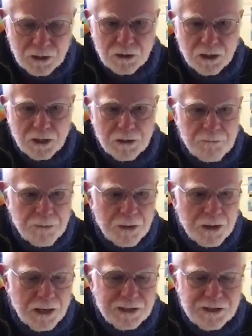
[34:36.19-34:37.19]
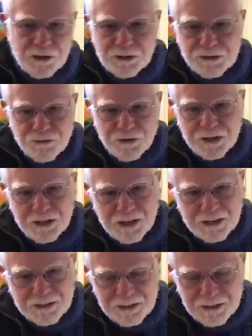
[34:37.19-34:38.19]
Okay, and it's funny.
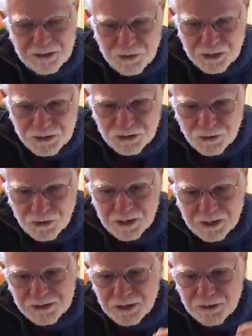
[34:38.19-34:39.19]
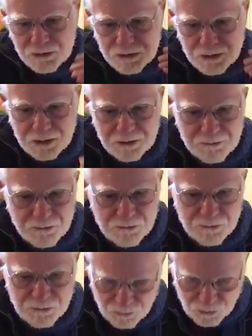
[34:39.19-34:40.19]
A quick story: as I was
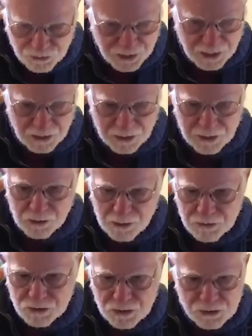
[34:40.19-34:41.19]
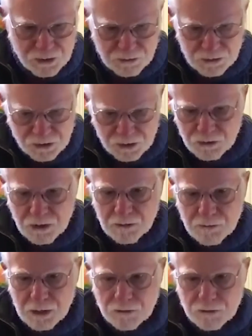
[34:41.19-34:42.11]
with the Galileo images, they're just incredible.